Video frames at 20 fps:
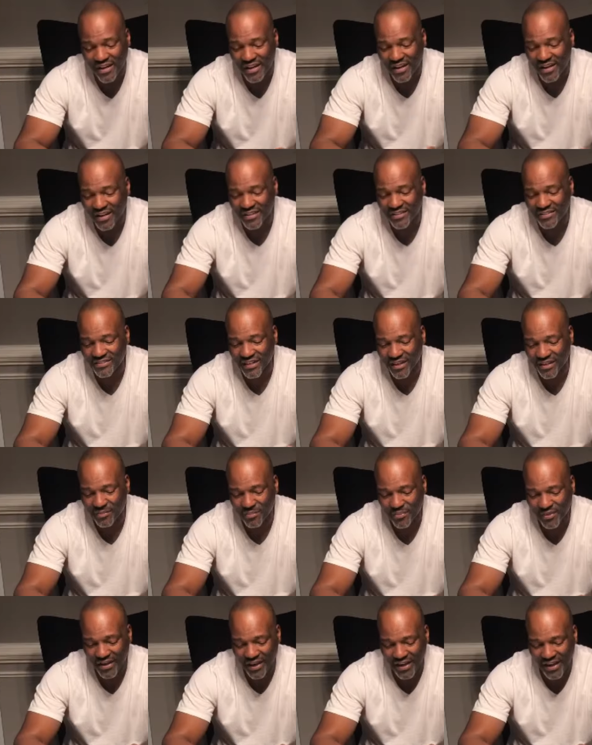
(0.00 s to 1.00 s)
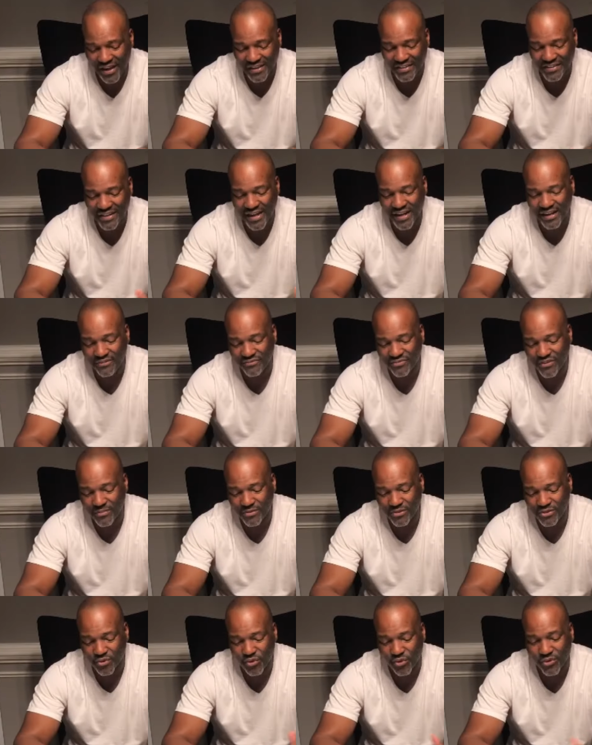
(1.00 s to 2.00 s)
Uh, it's going to be an
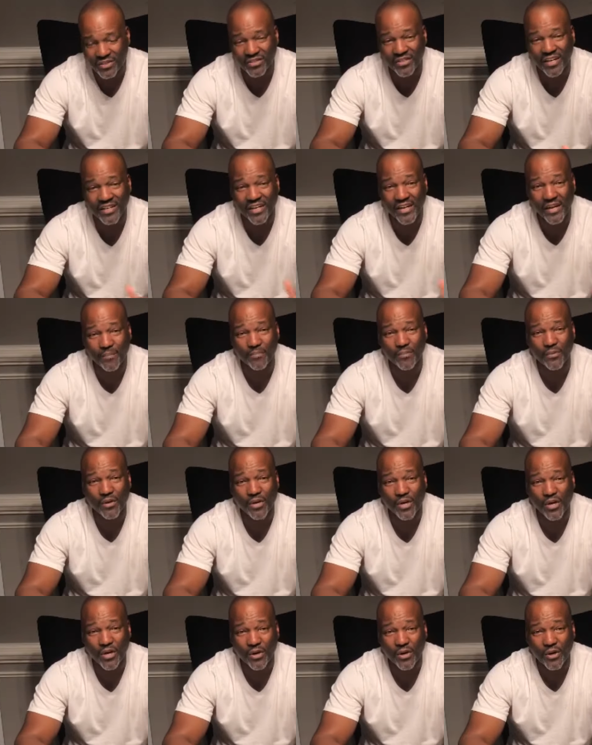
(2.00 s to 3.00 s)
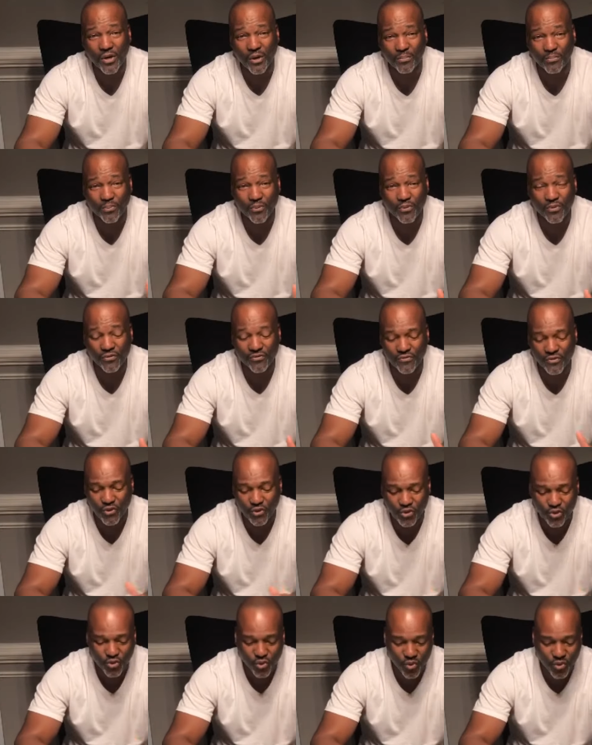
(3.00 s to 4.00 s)
anti-inflammatory. It's going to help improve your
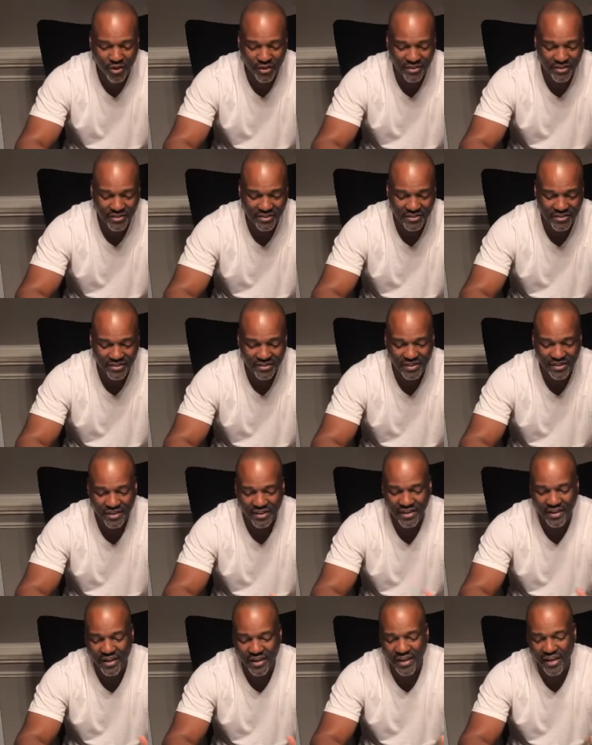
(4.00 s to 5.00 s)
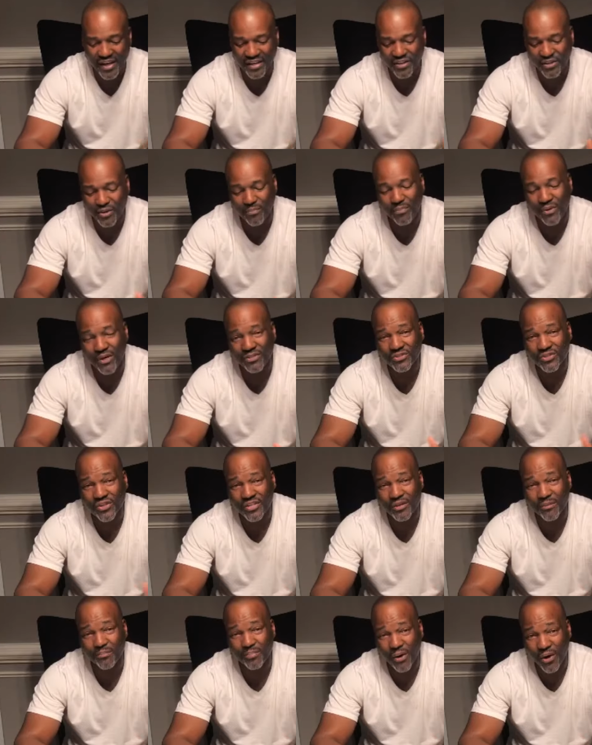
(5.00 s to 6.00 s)
joints and your muscle and
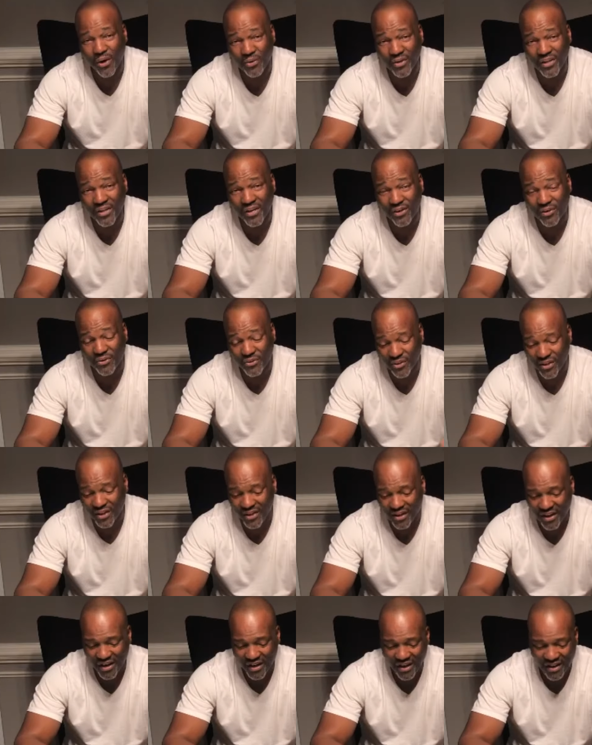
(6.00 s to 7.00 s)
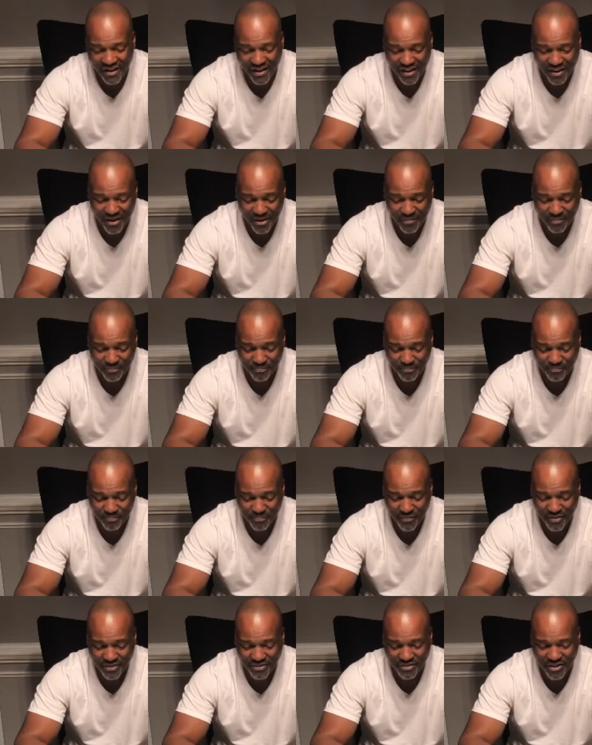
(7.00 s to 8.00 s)
your bone health. Um,
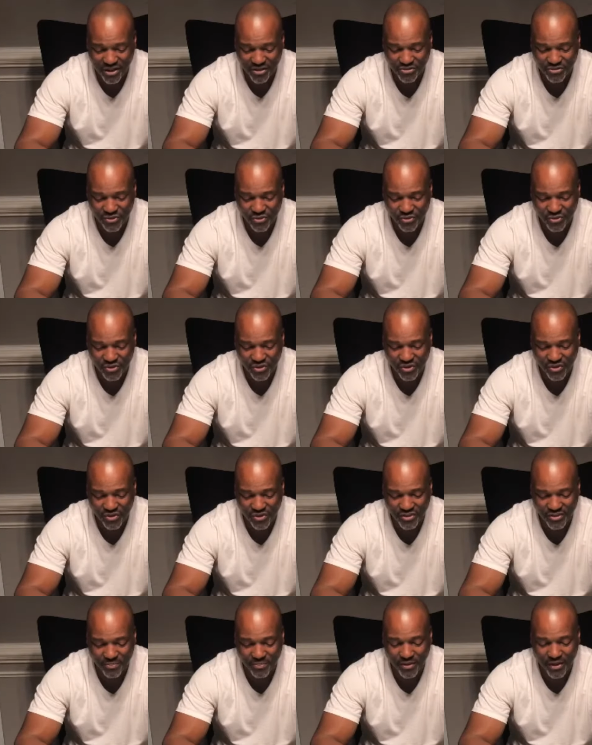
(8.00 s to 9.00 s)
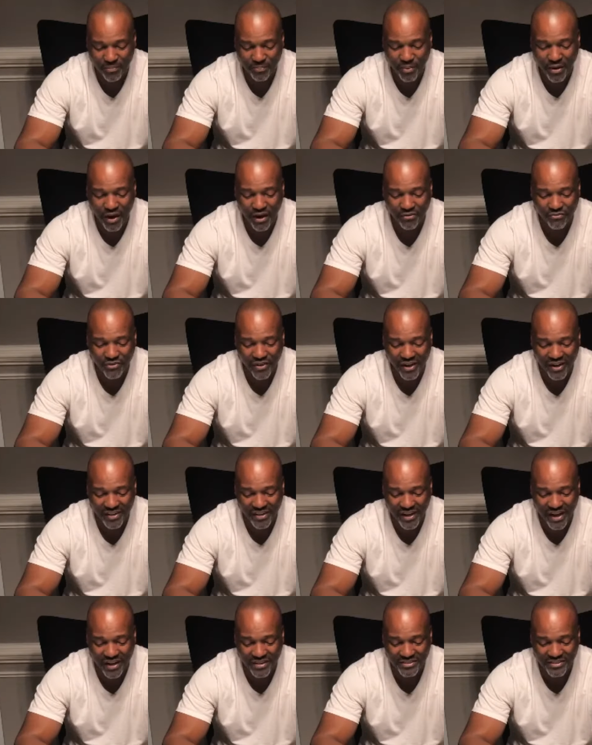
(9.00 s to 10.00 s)
it's also going to be a powerful
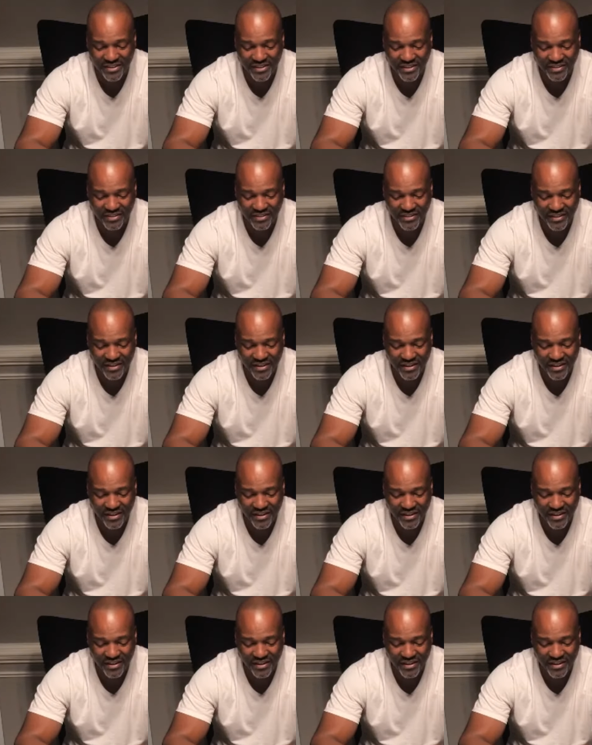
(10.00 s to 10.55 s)
antioxidant.